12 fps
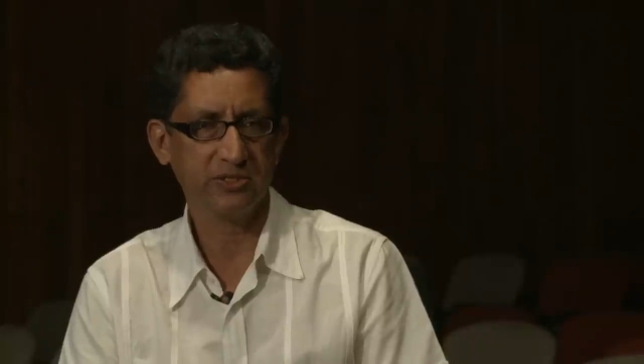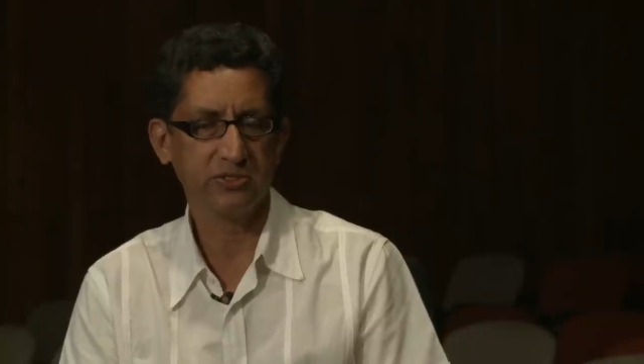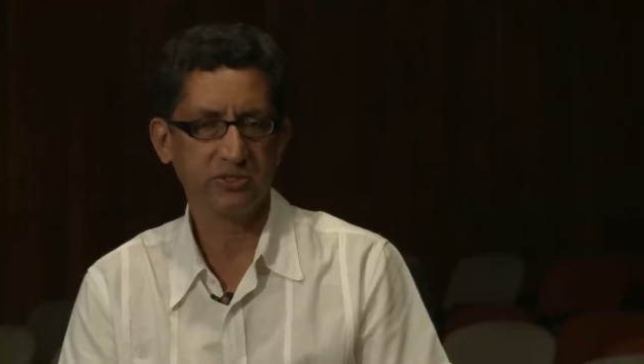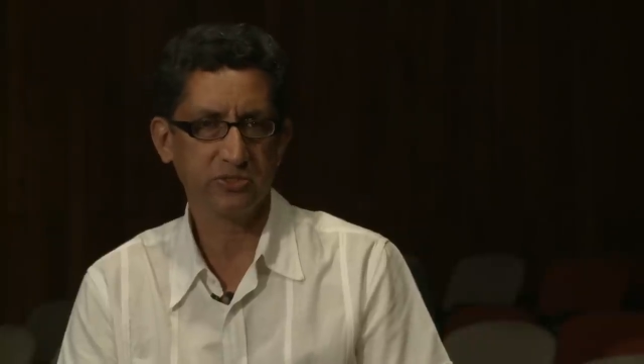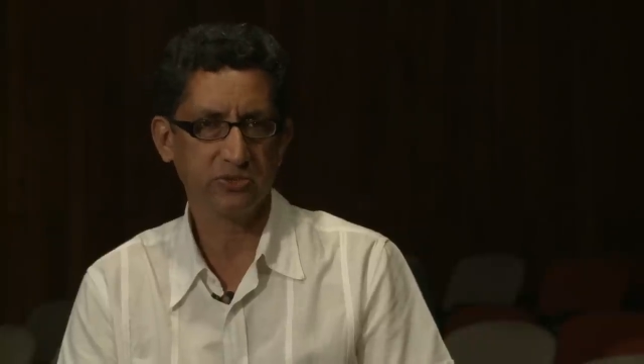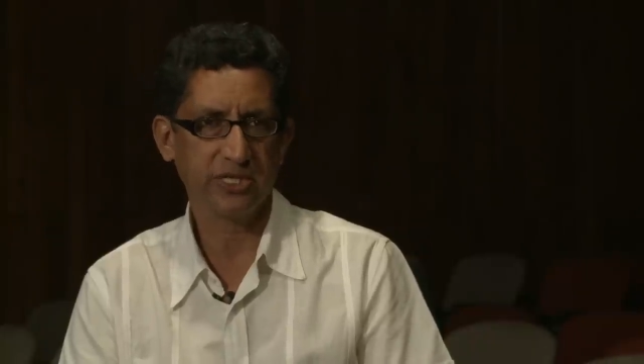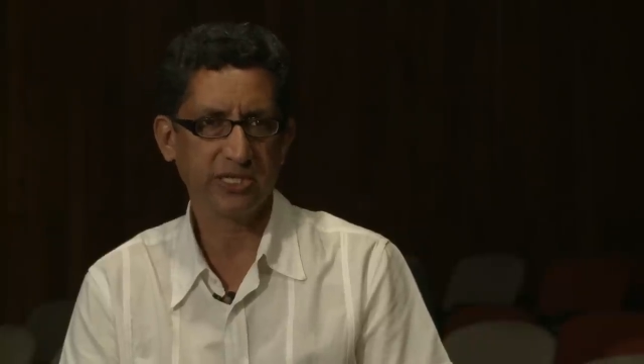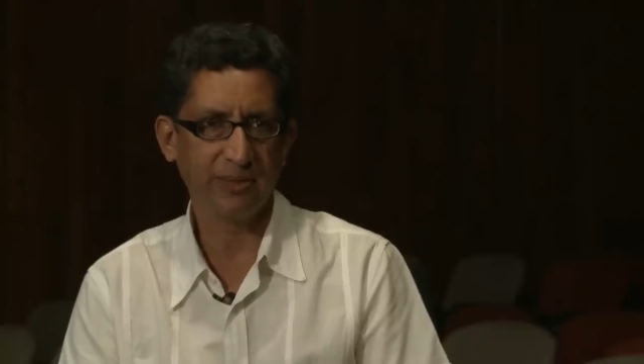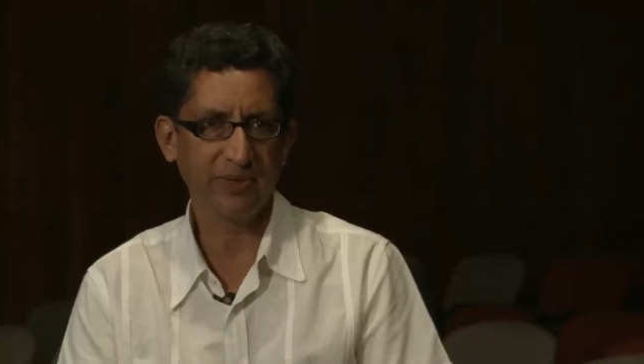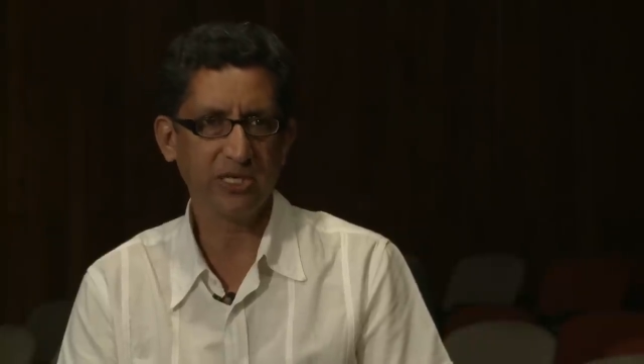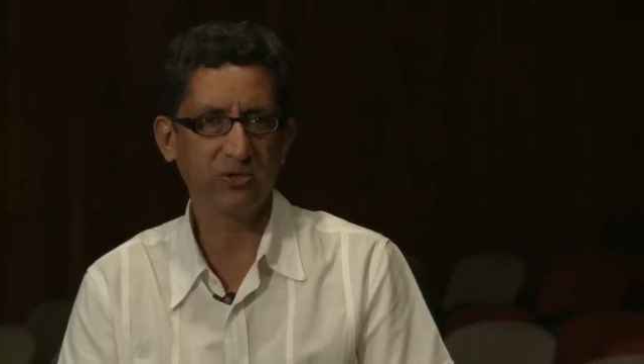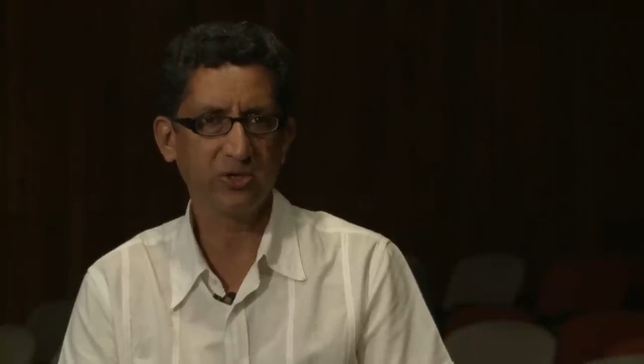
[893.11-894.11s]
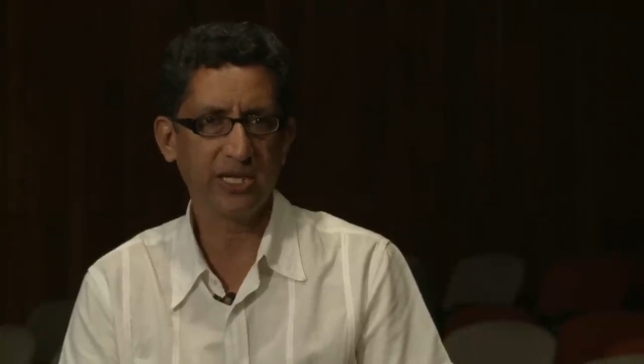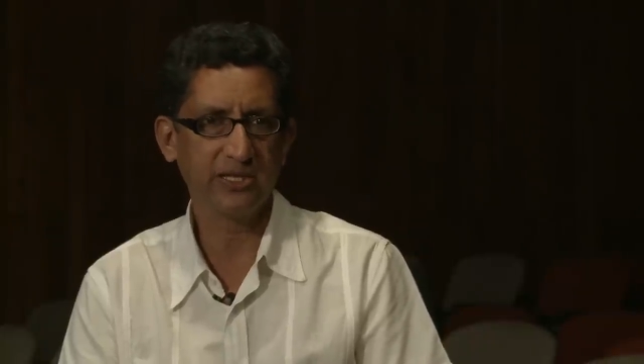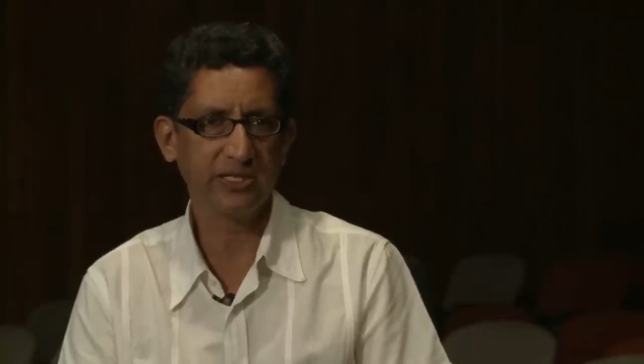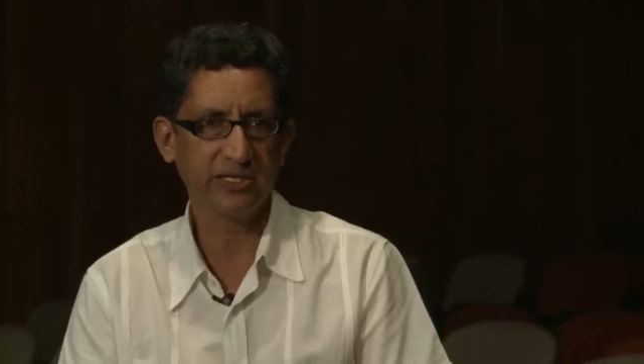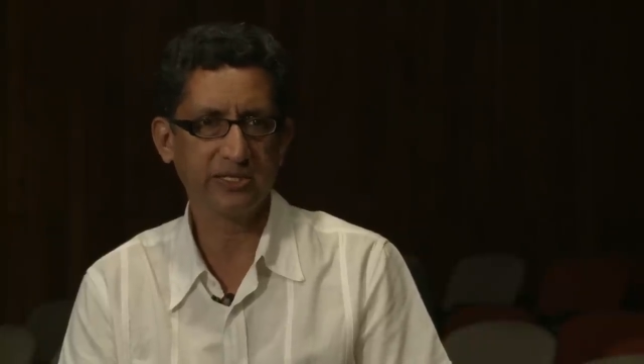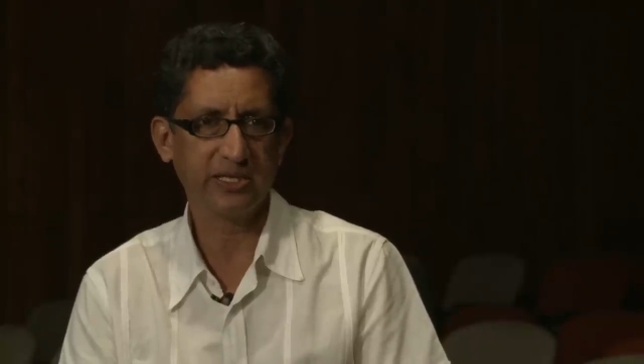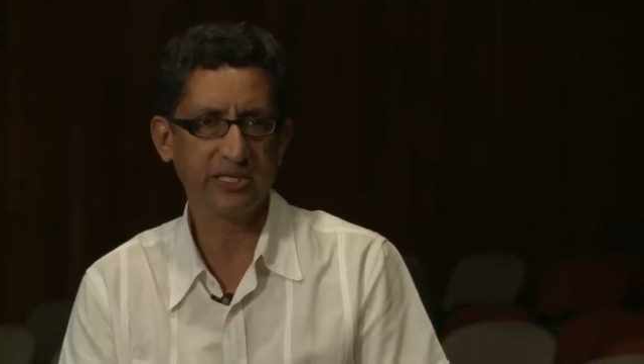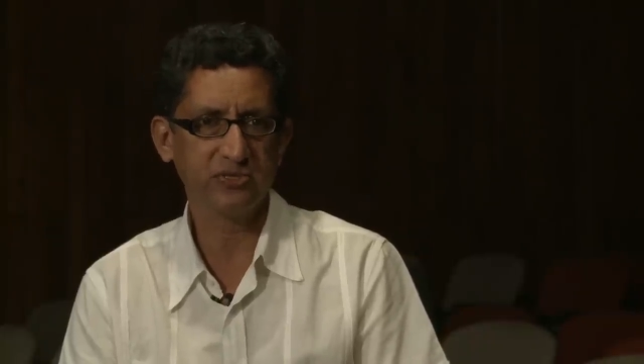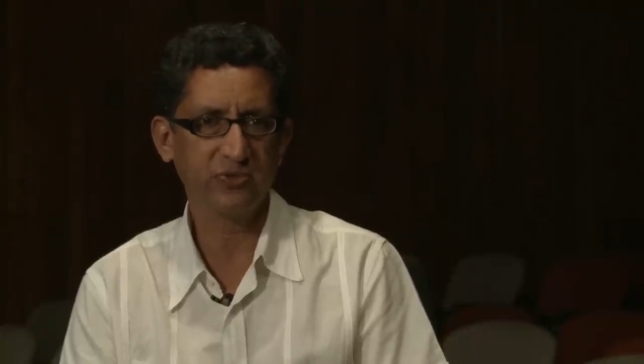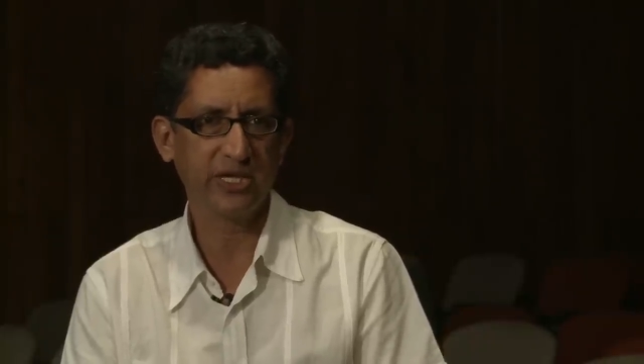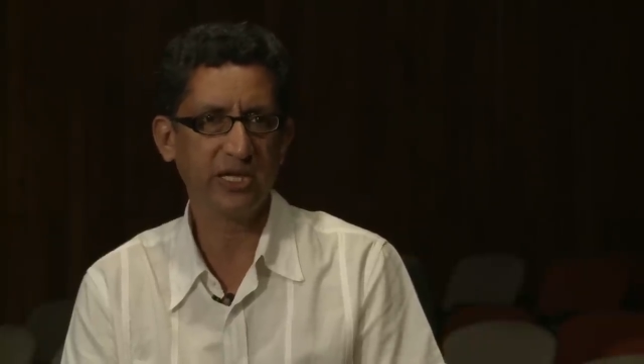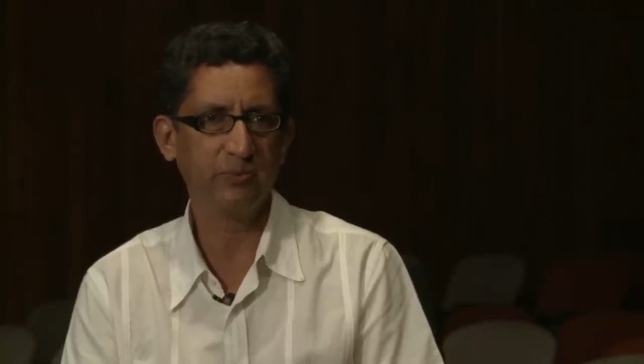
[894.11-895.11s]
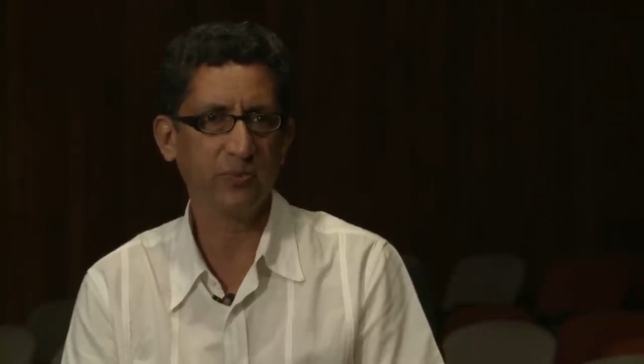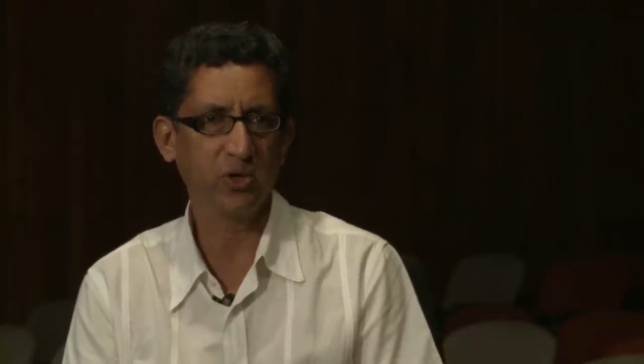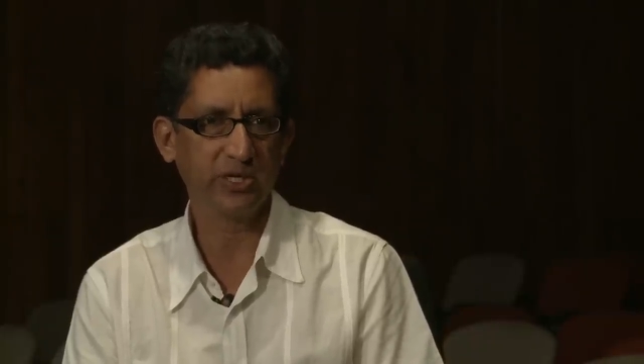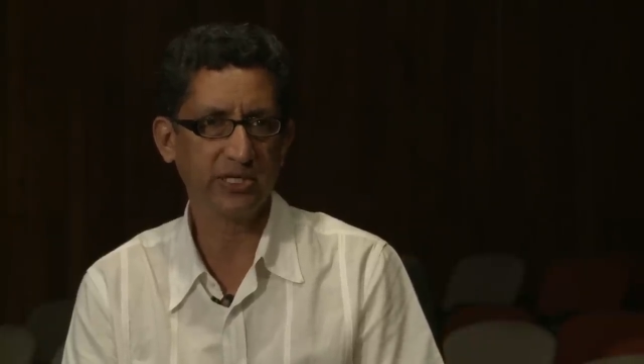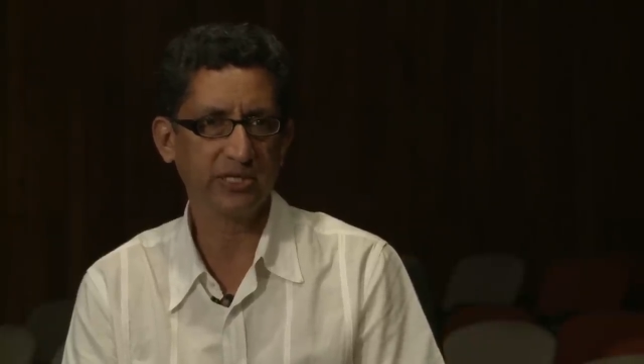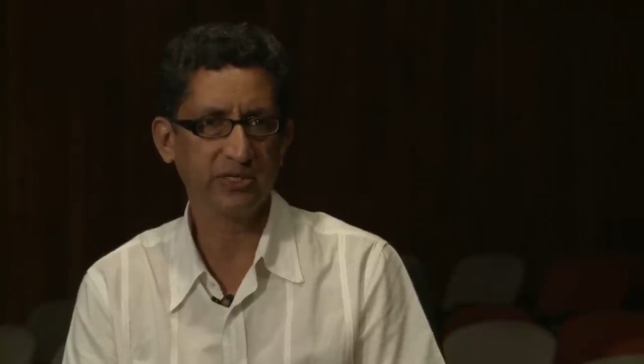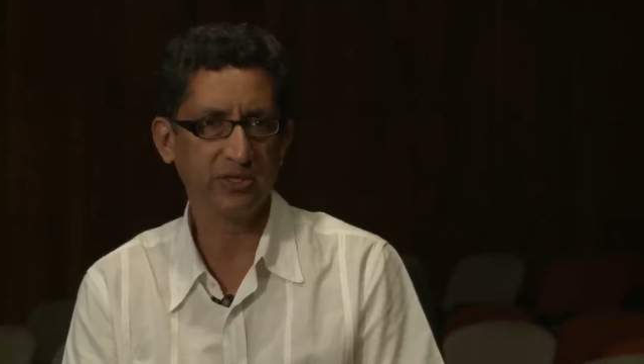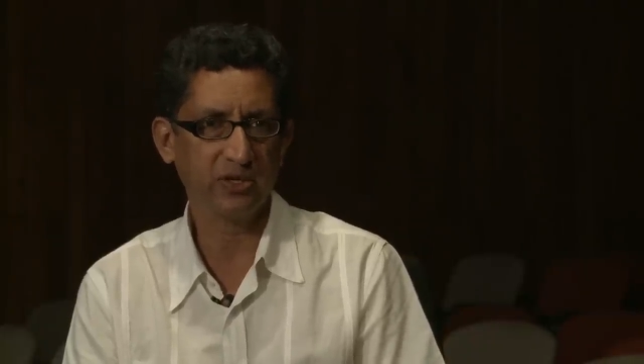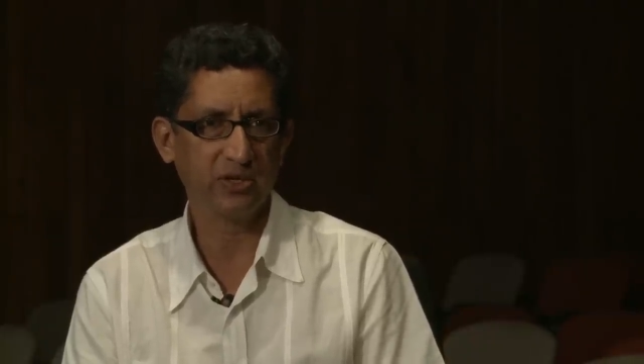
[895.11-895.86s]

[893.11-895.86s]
So that coming together is very important,